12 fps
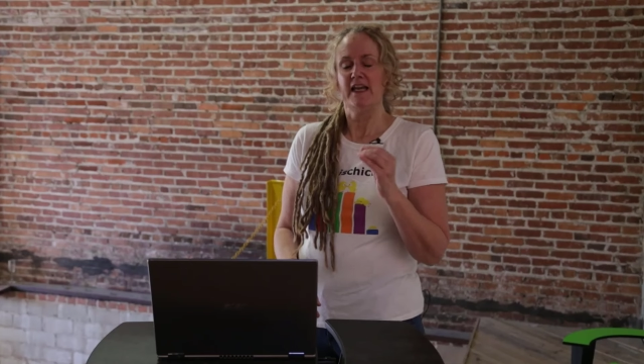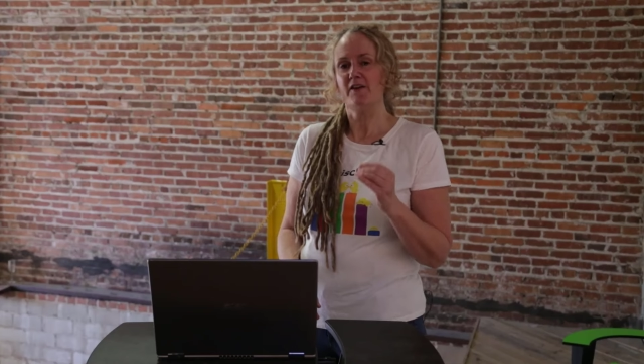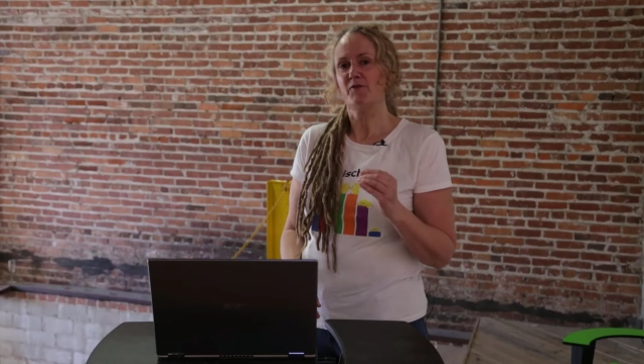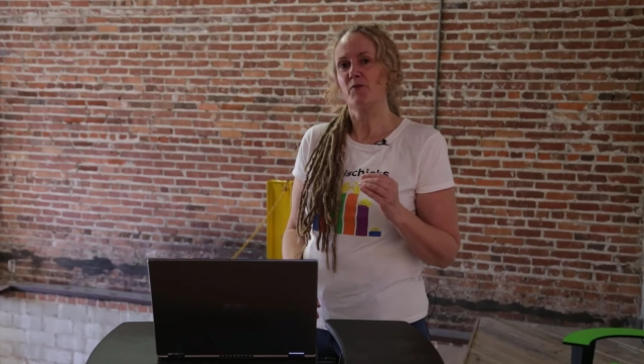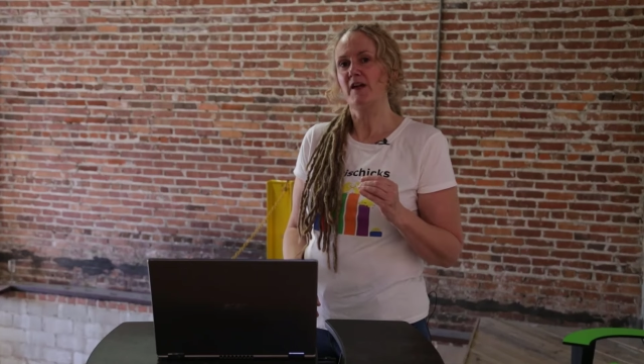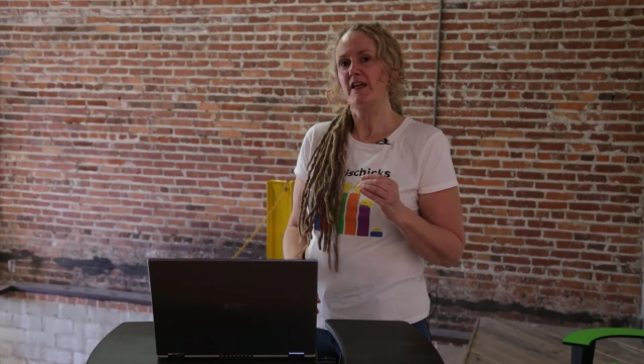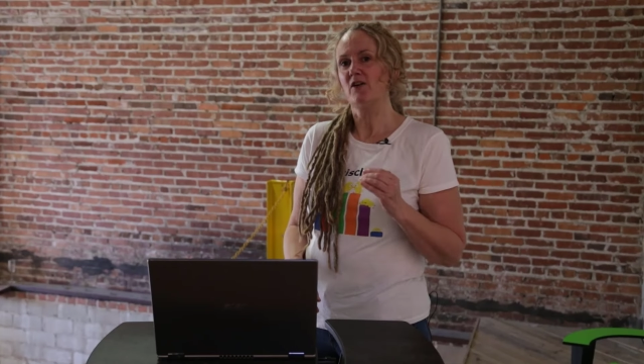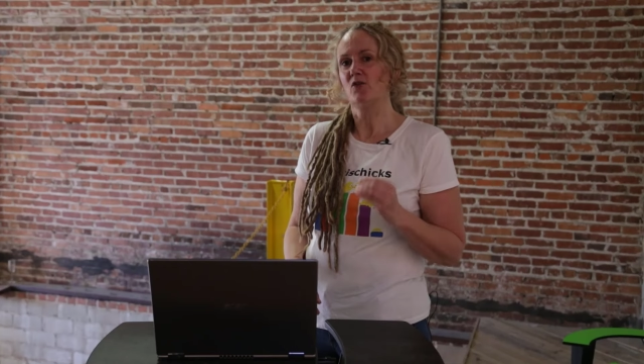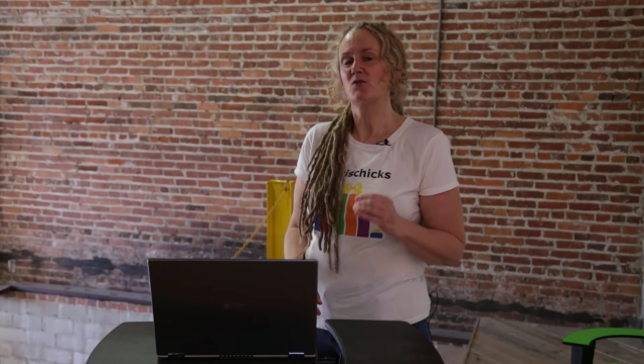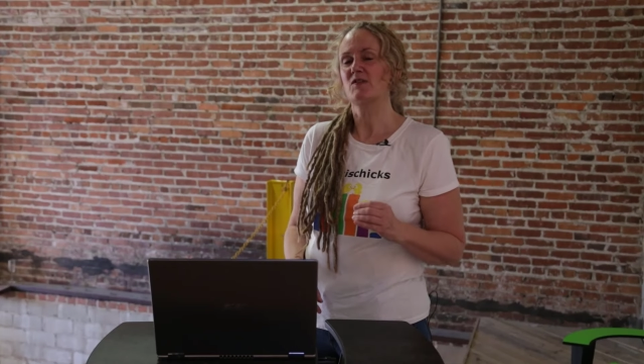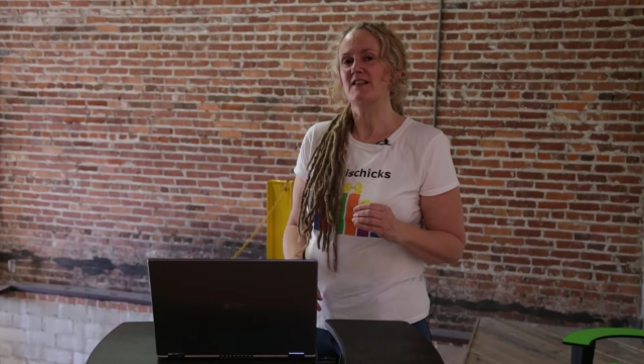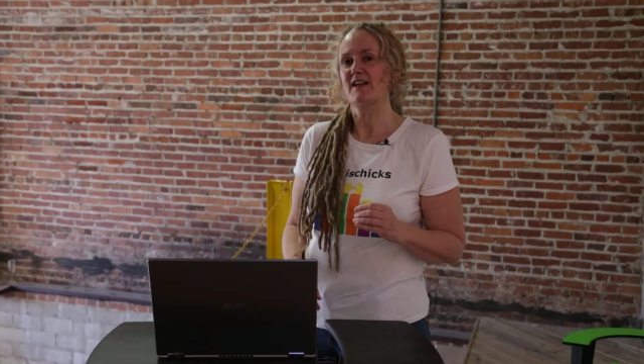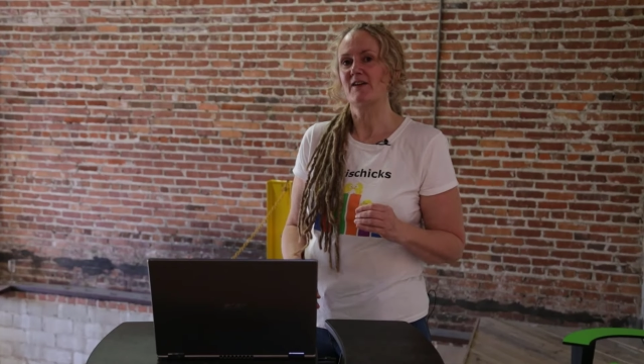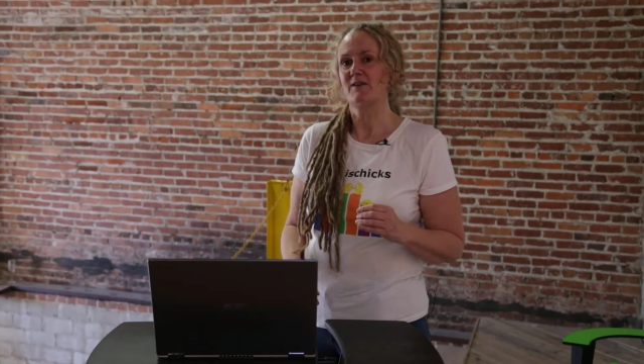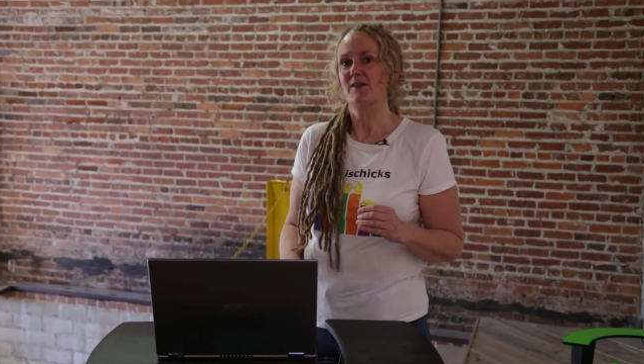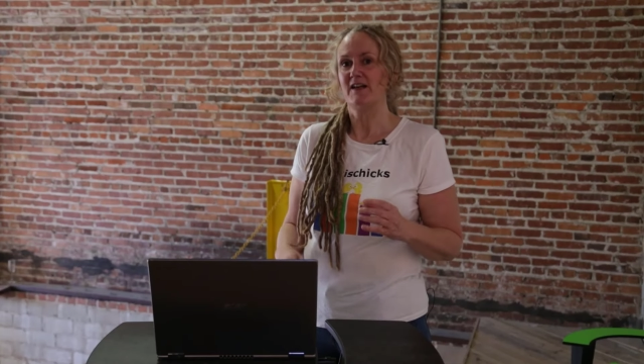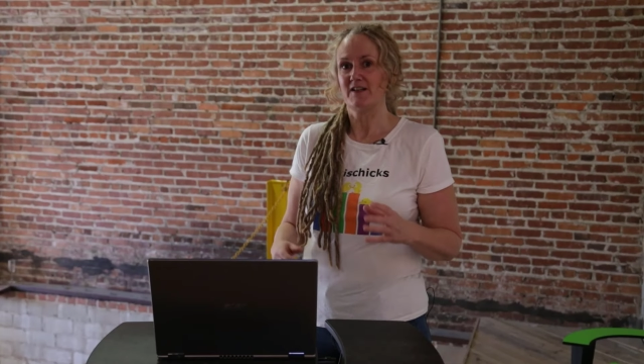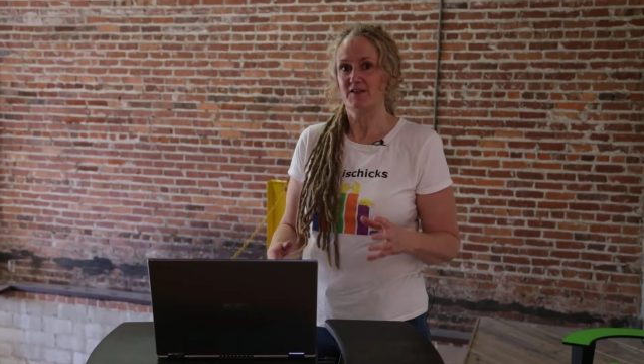If we
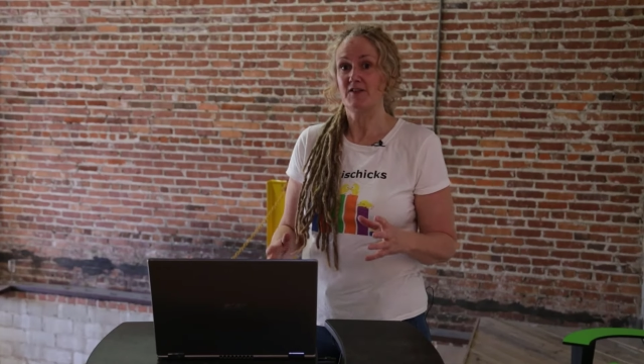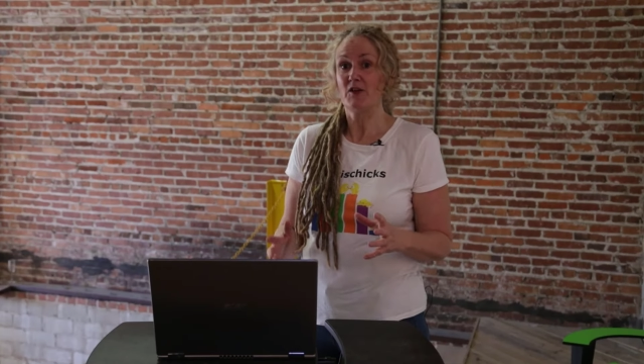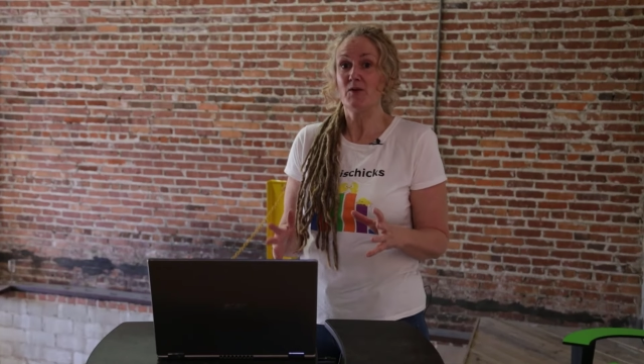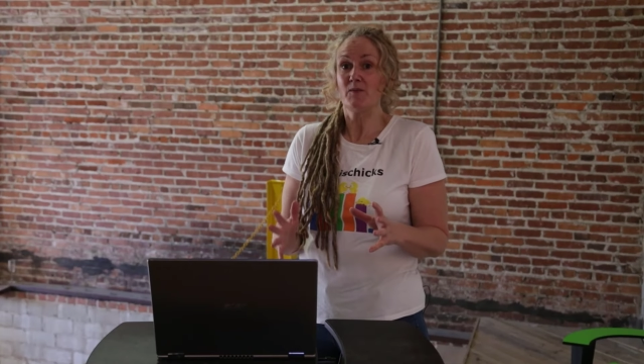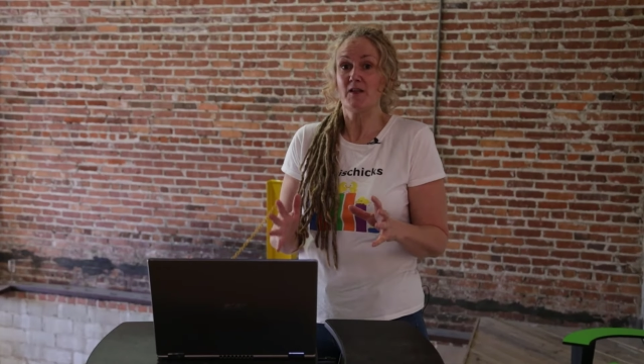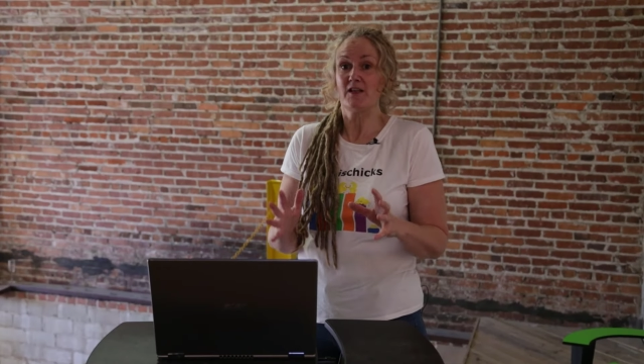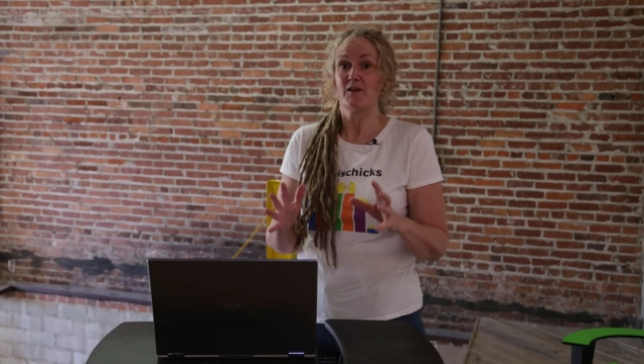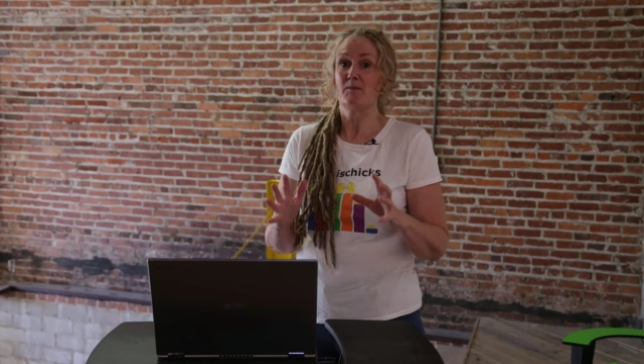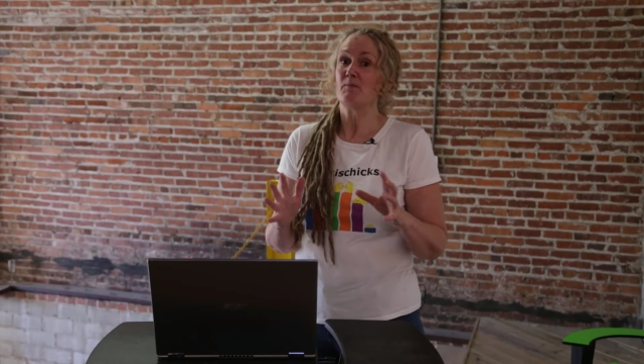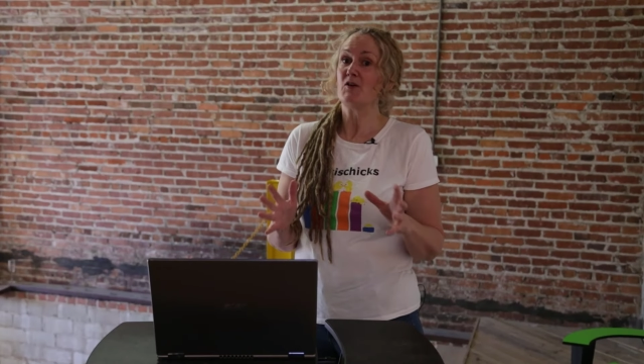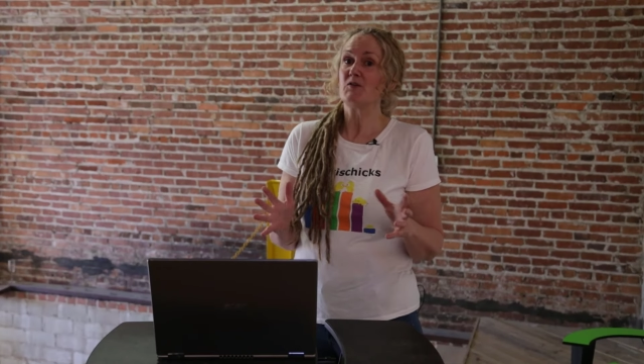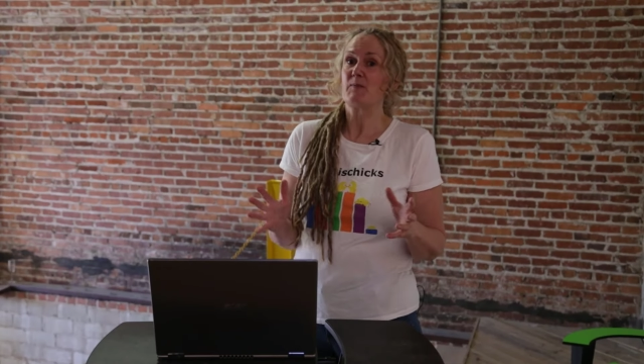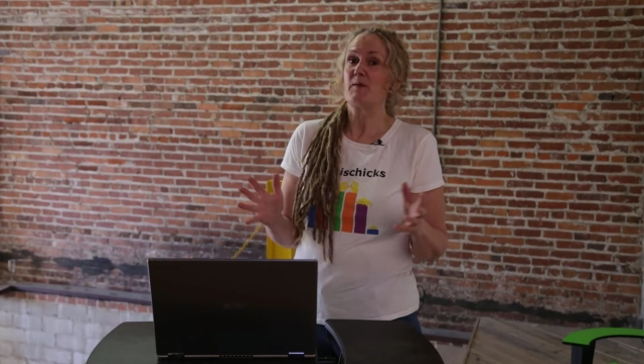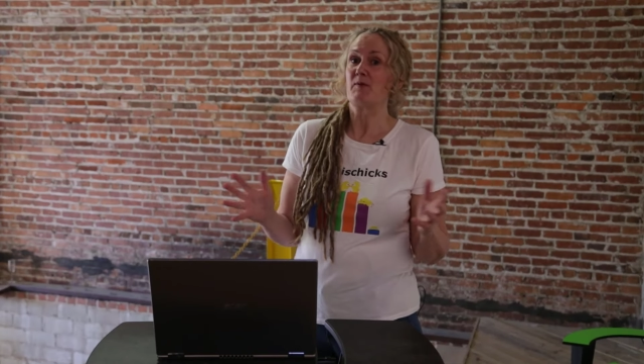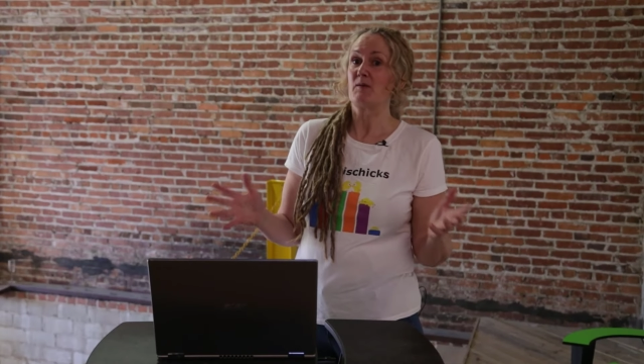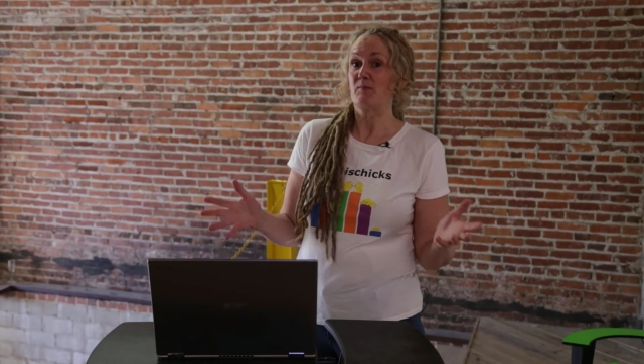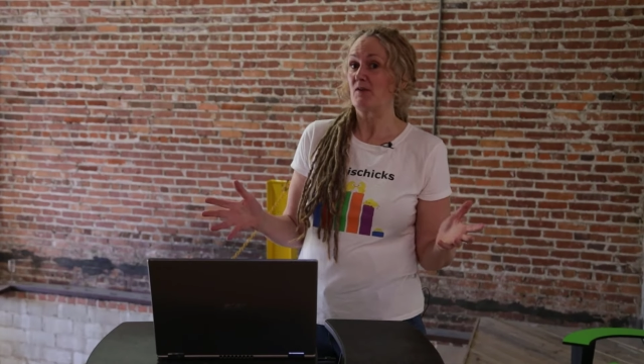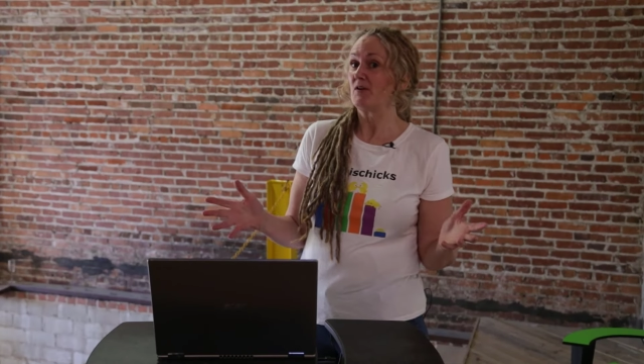also assume that most people
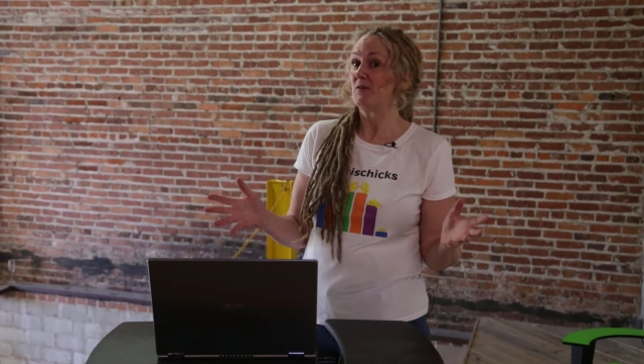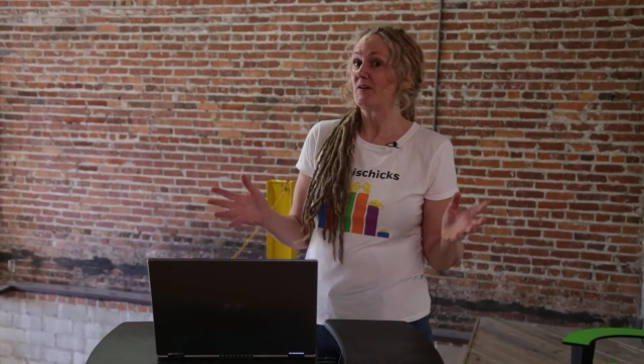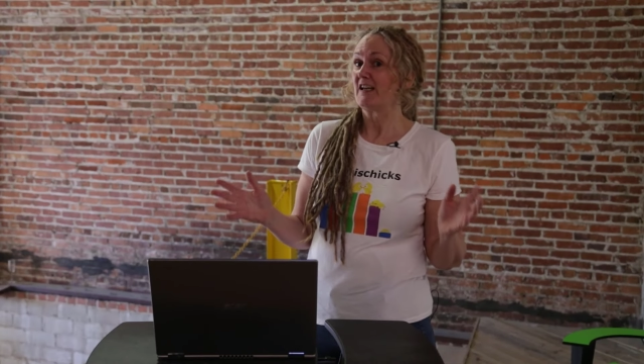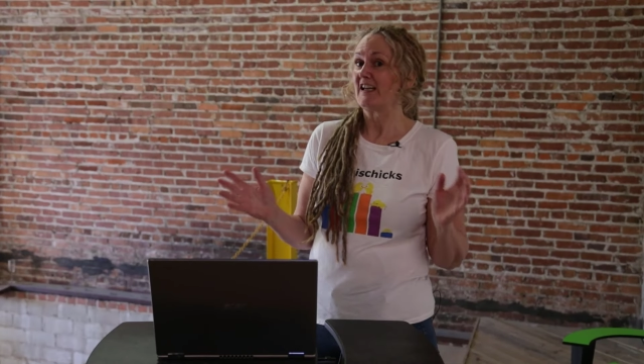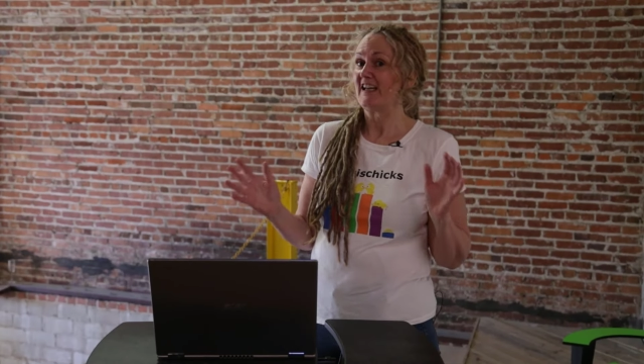are broke